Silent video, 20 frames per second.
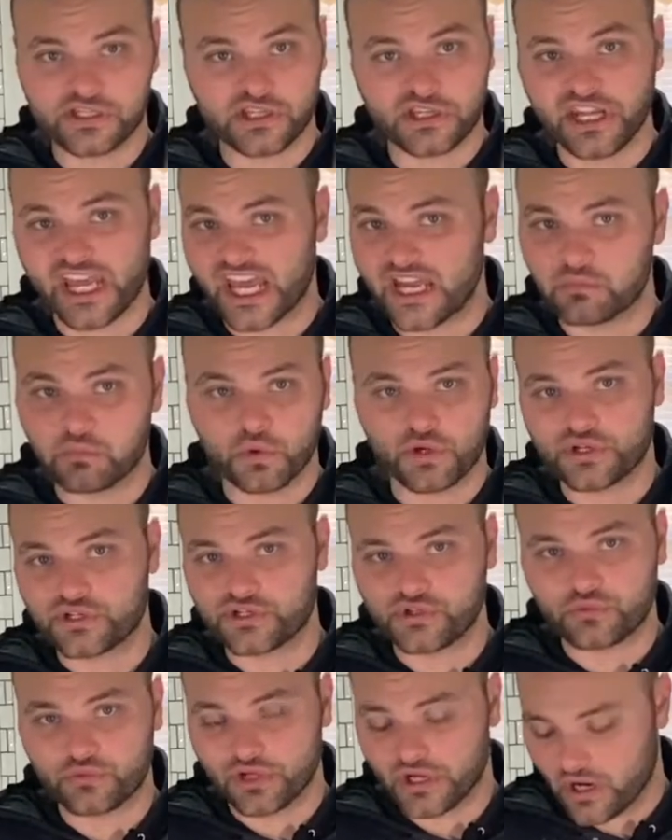going to add
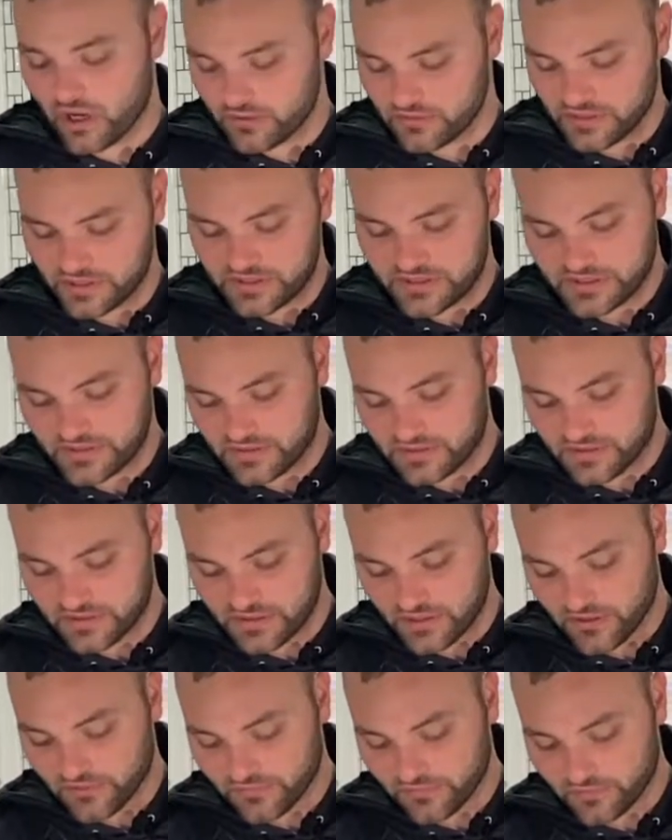moisture regardless, and the
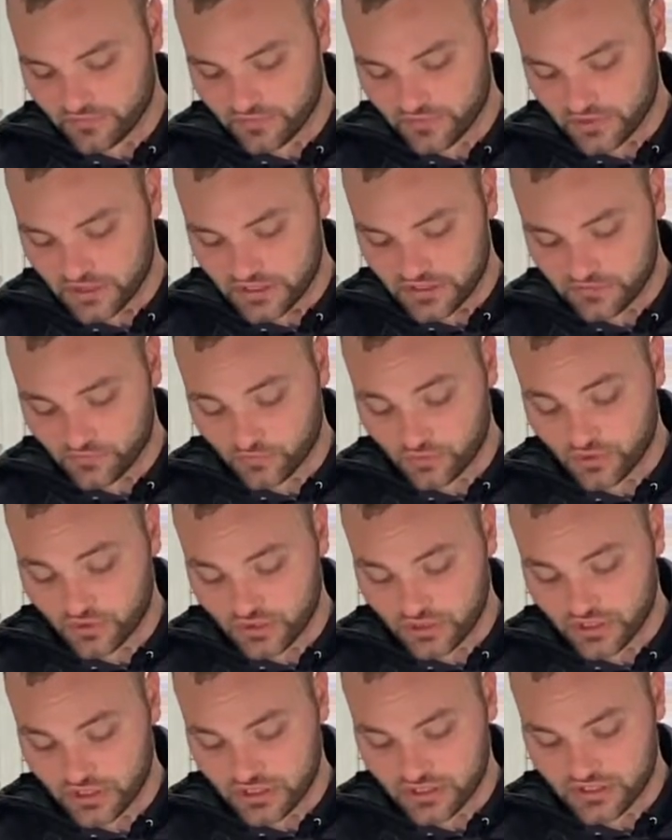stuff is real
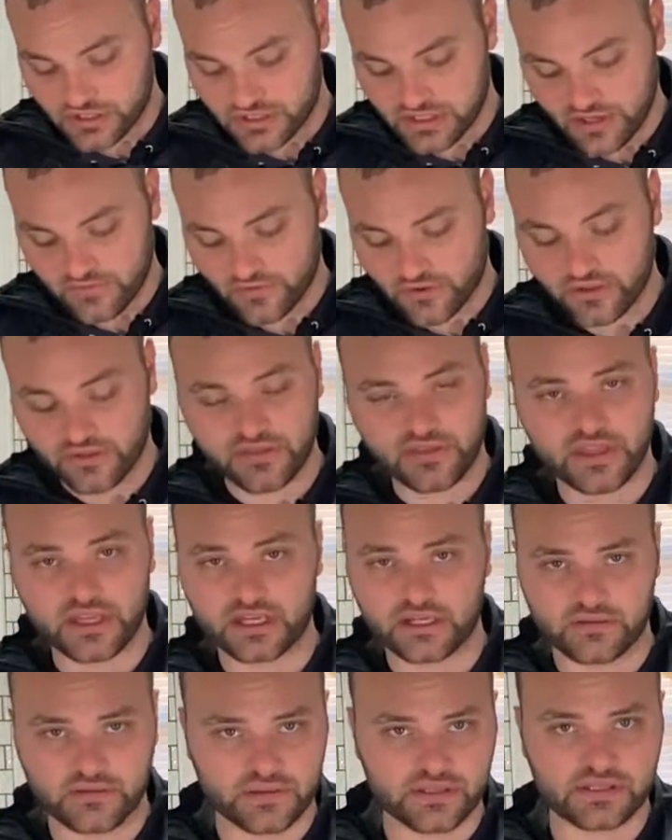good. It's just not very
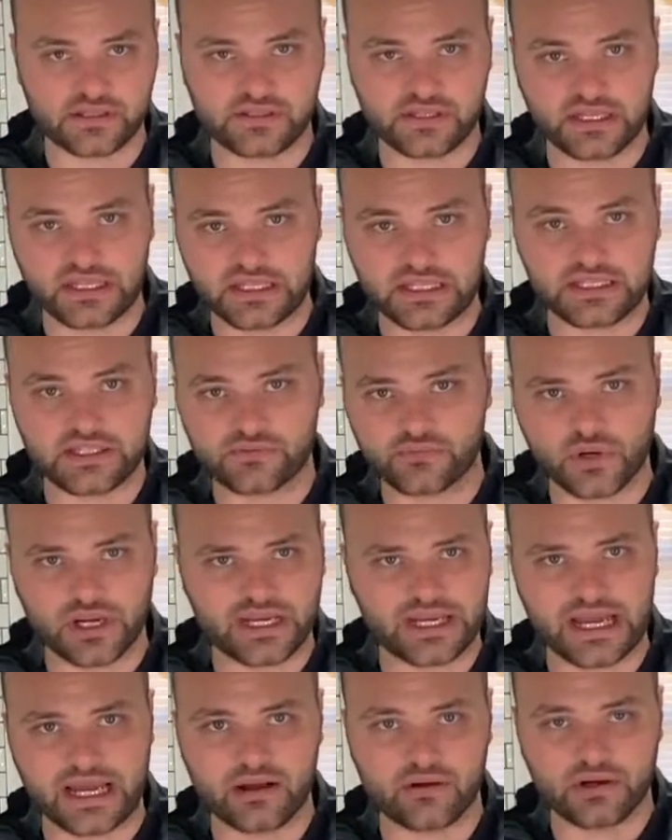thick. This, at least
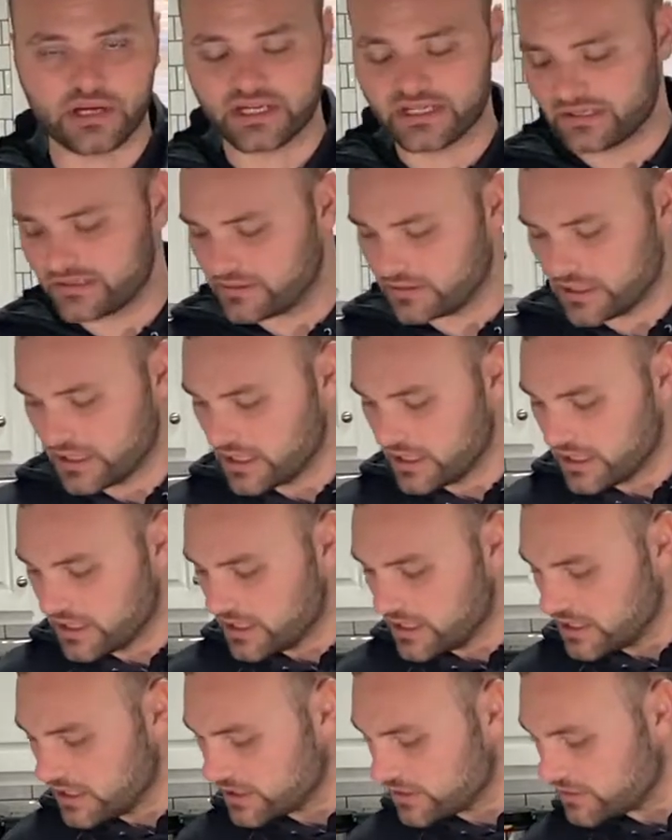right now, I didn't
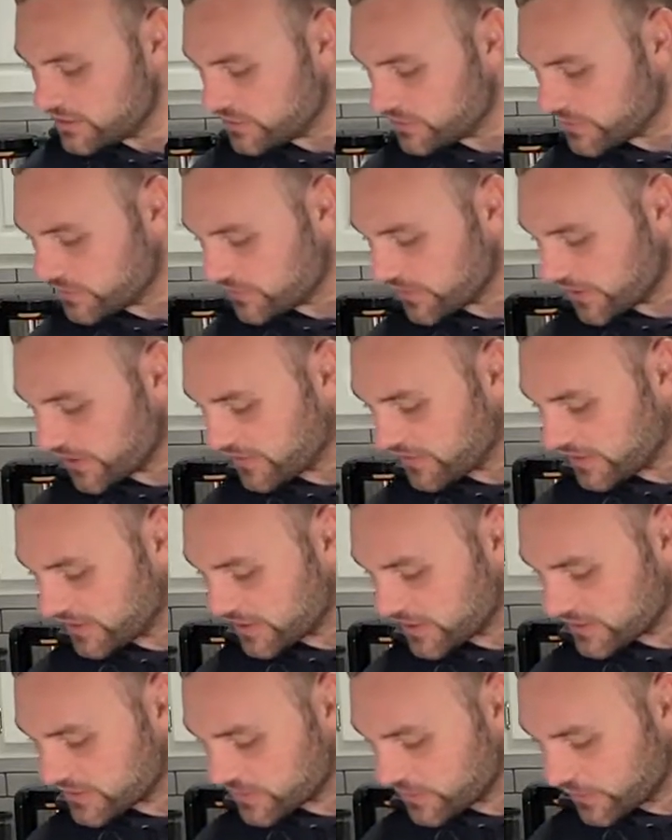do it very
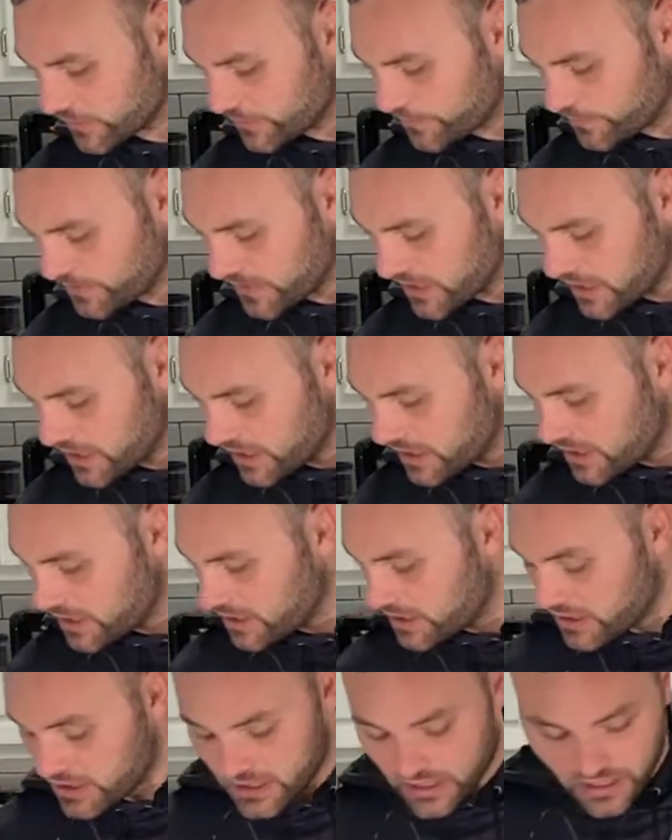thick. So
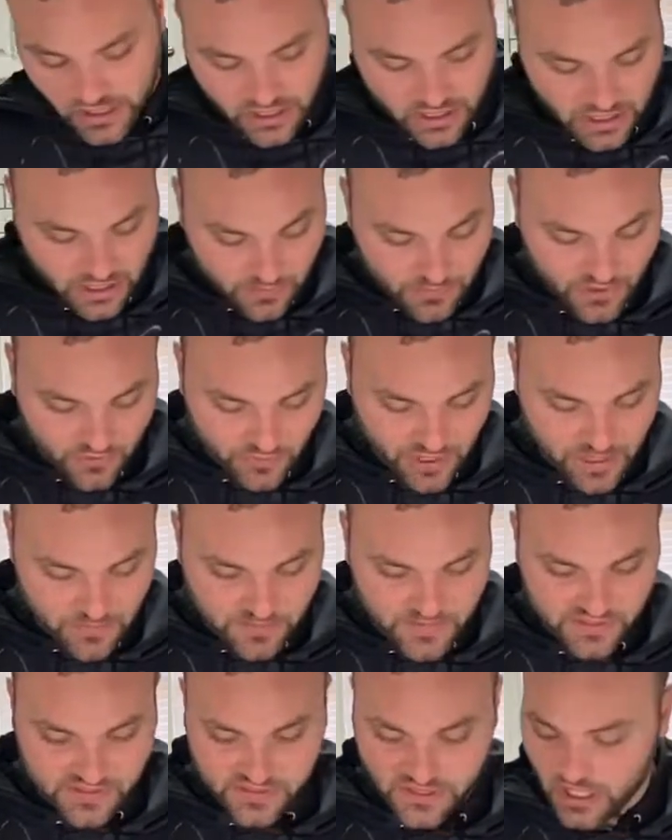I'm going to wrap
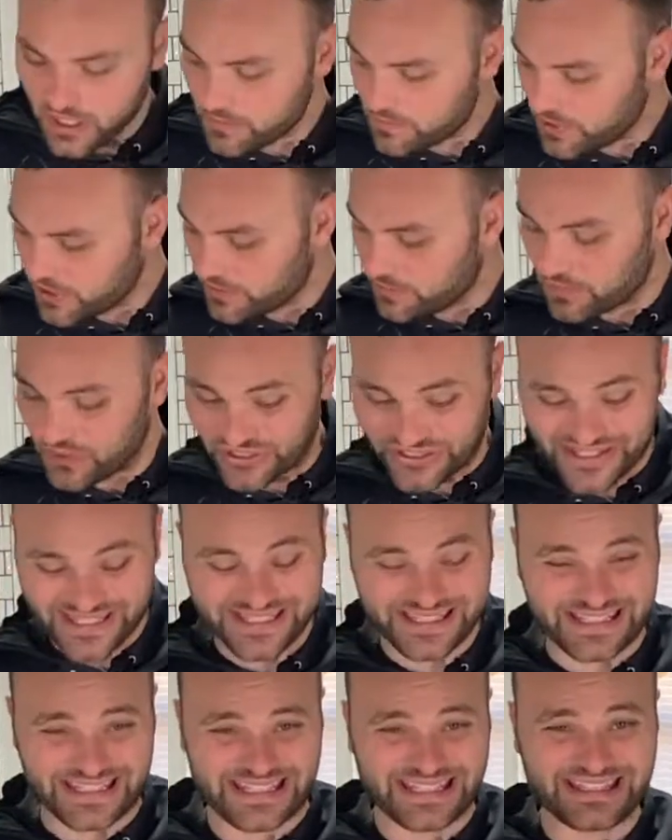this up, put
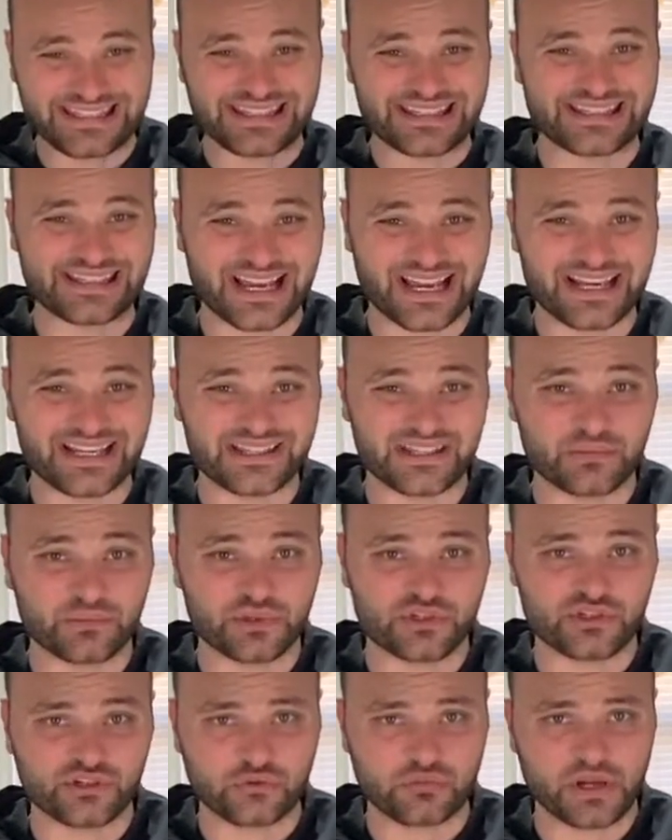this inside the
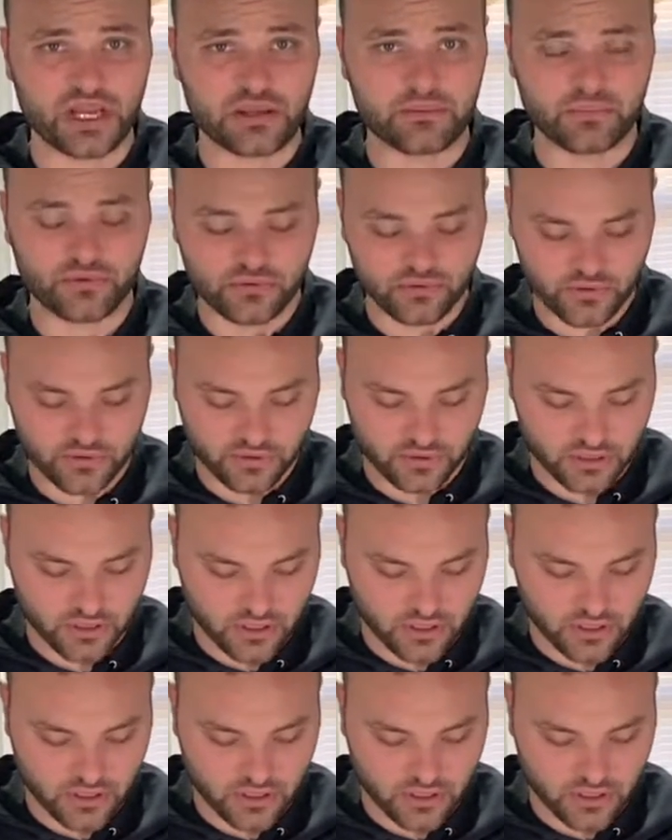butcher paper.